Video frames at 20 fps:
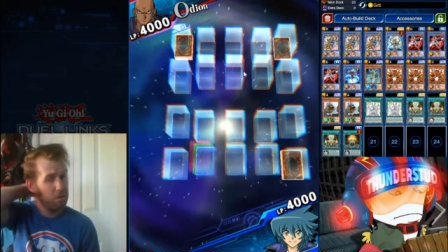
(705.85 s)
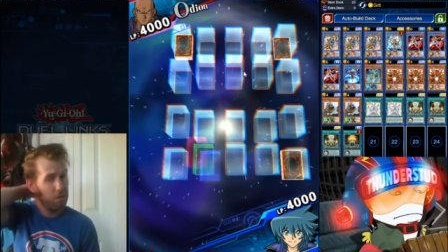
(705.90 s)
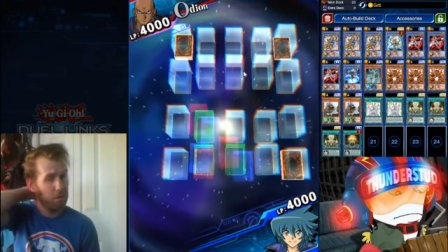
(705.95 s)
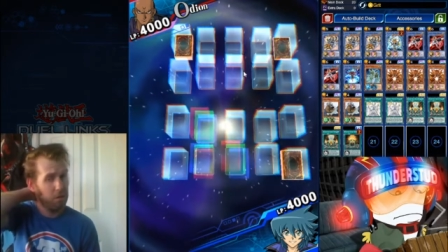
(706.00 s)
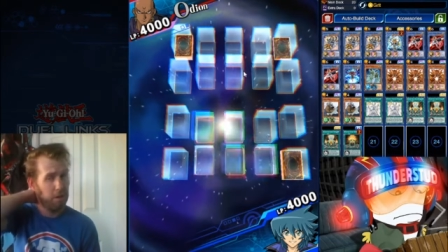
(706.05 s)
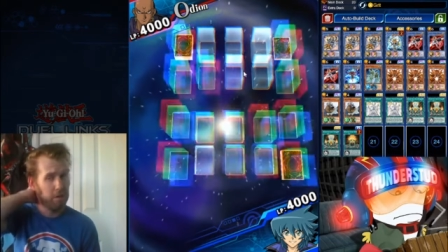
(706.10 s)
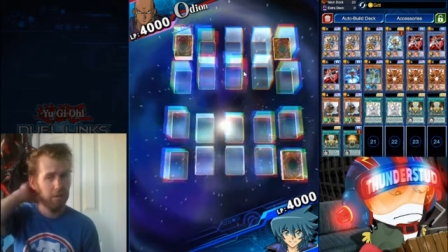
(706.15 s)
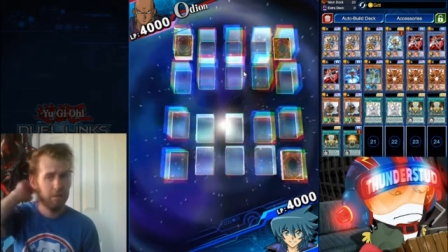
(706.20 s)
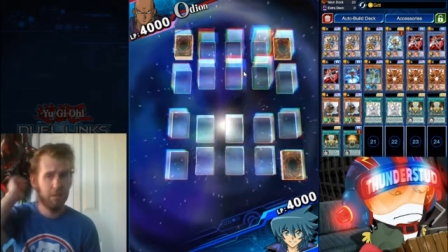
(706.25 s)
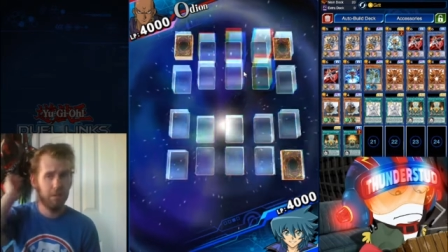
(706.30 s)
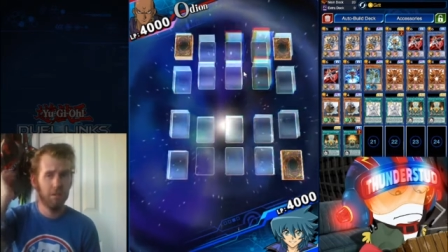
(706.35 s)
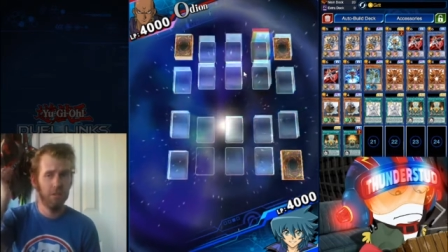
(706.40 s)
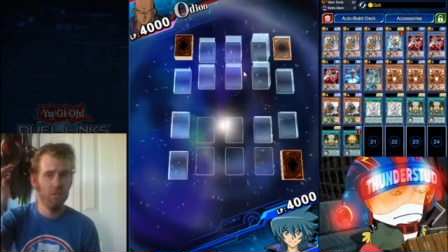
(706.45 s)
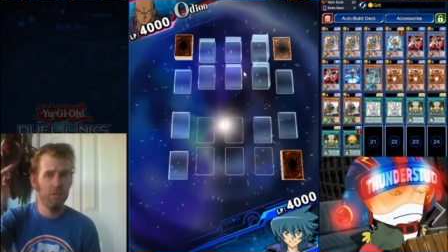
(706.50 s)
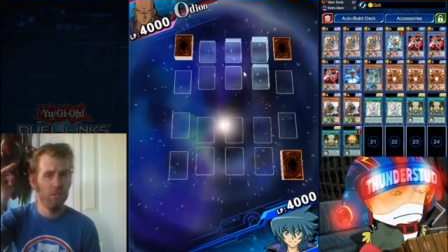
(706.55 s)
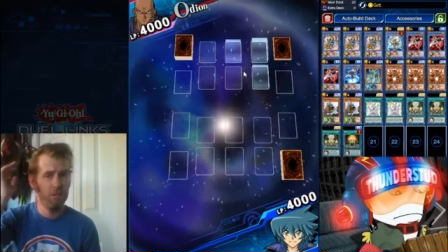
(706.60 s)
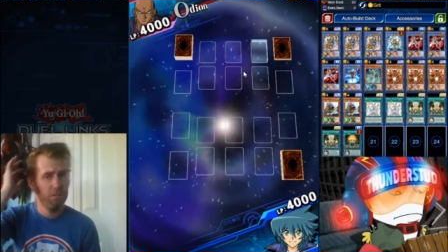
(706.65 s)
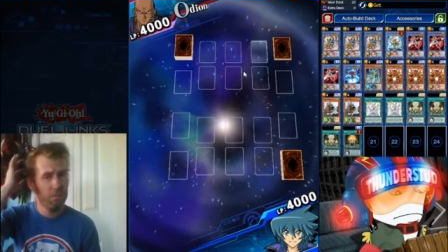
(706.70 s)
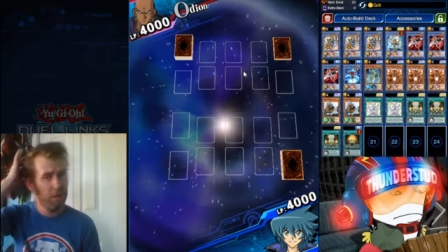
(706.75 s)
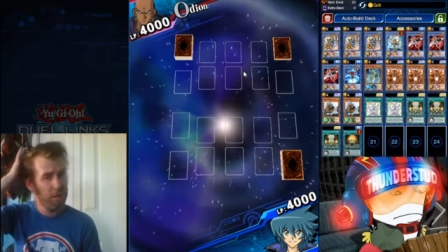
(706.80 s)
So lots of these
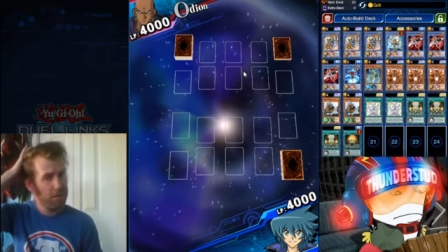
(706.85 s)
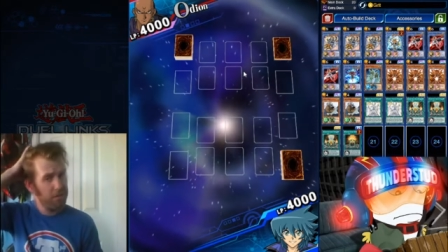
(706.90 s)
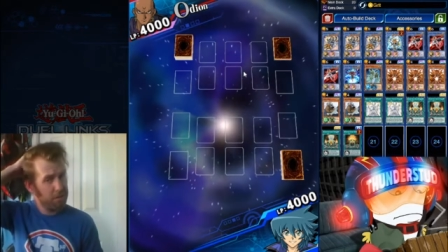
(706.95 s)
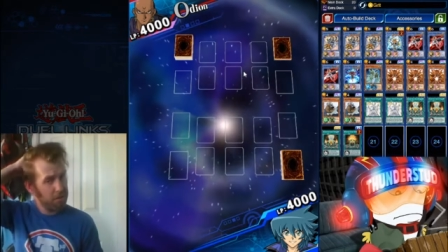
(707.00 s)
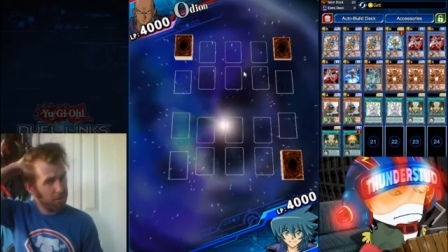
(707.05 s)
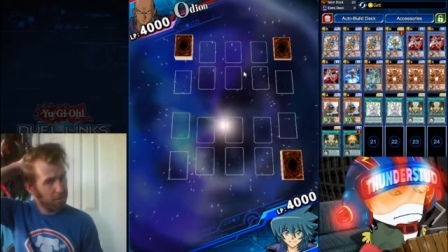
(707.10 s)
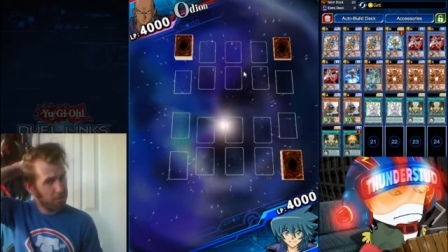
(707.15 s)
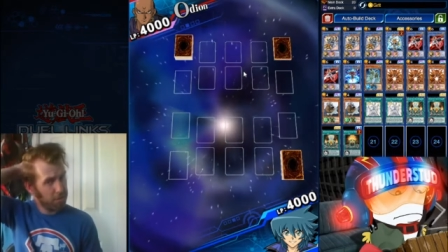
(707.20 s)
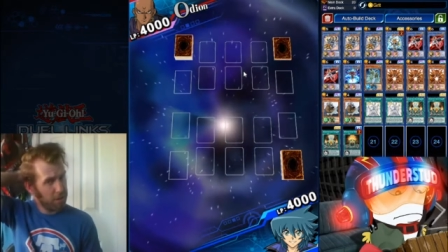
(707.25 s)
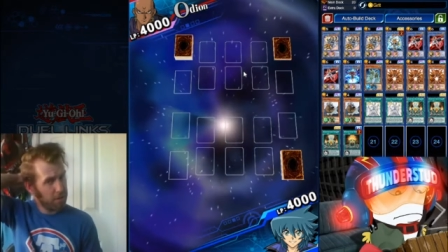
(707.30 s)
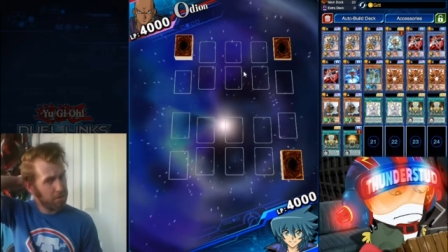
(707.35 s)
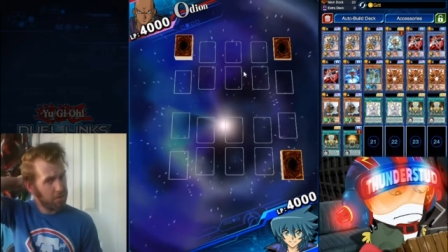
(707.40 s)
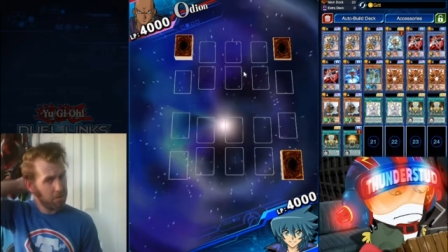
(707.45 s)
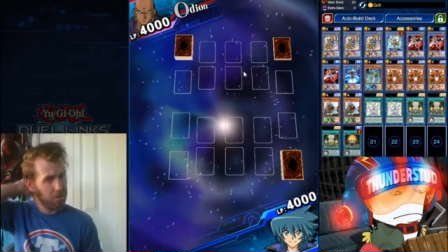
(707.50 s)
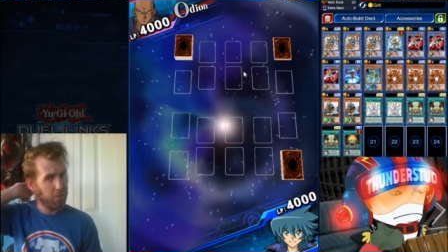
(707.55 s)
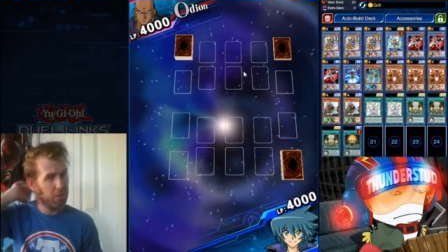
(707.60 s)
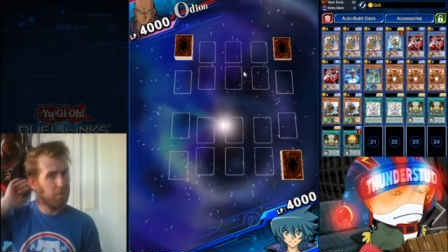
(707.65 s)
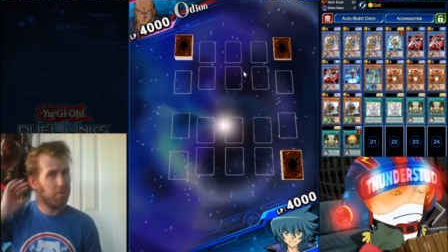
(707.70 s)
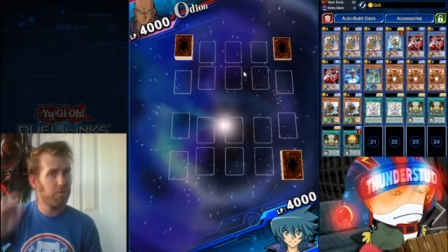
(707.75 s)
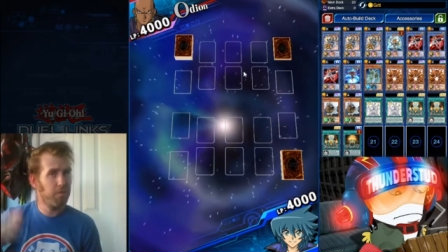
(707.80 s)
replays have been us
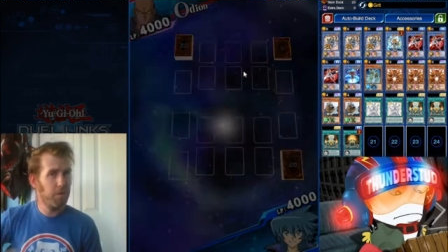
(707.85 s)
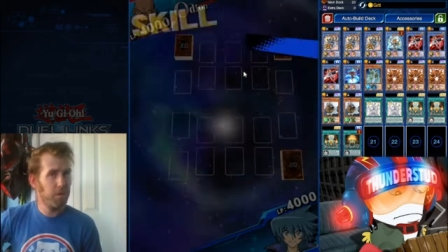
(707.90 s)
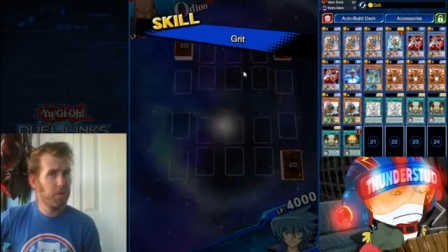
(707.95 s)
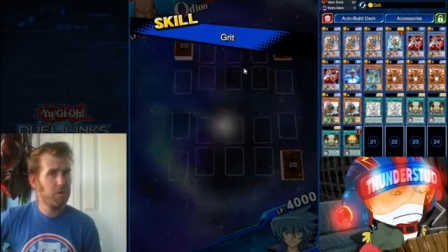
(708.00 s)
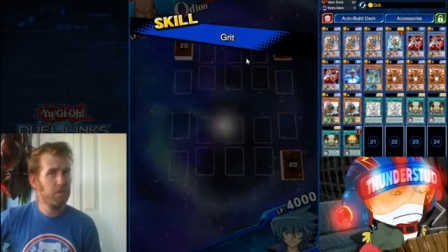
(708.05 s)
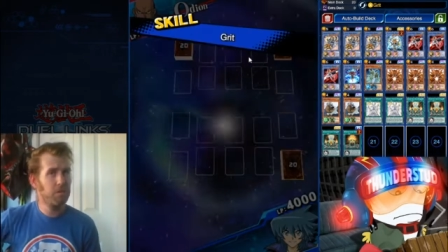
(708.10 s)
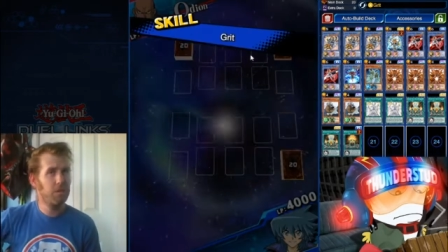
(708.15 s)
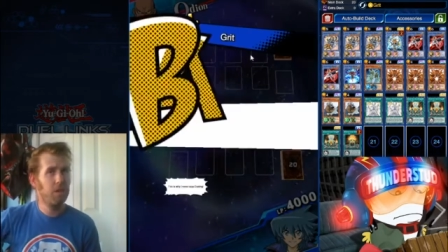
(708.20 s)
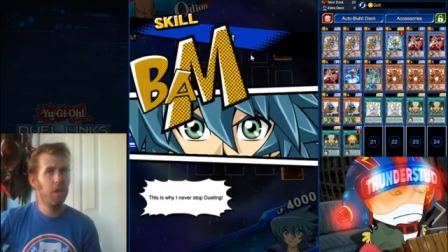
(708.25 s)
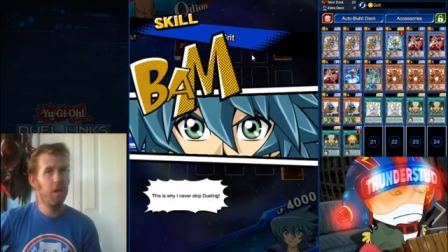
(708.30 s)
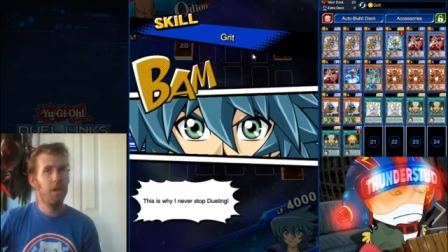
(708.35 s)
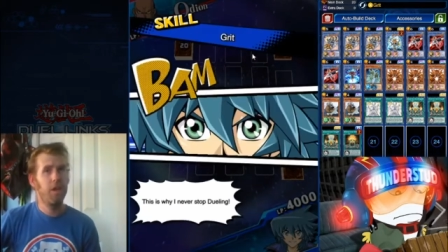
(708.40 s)
going first.